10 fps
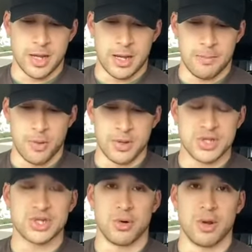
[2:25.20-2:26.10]
more of
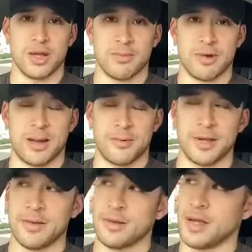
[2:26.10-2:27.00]
the story on the
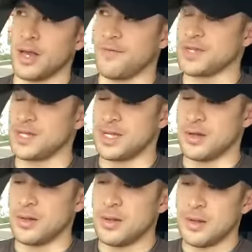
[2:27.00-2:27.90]
property and if it's a
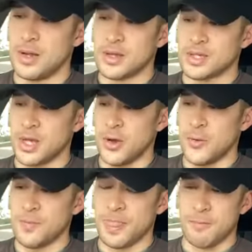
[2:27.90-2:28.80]
deal.
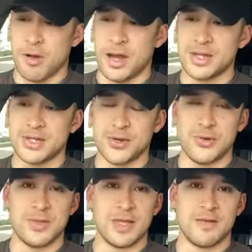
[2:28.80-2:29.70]
So I brought it
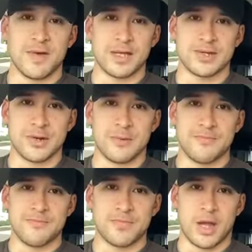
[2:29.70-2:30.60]
to the investor,
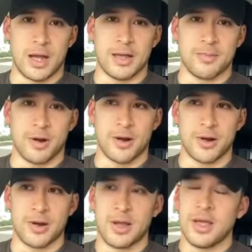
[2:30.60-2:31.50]
the
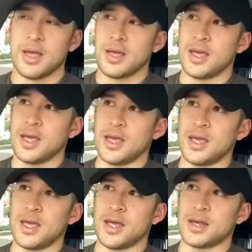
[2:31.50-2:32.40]
partner,
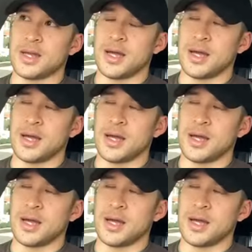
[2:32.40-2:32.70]
and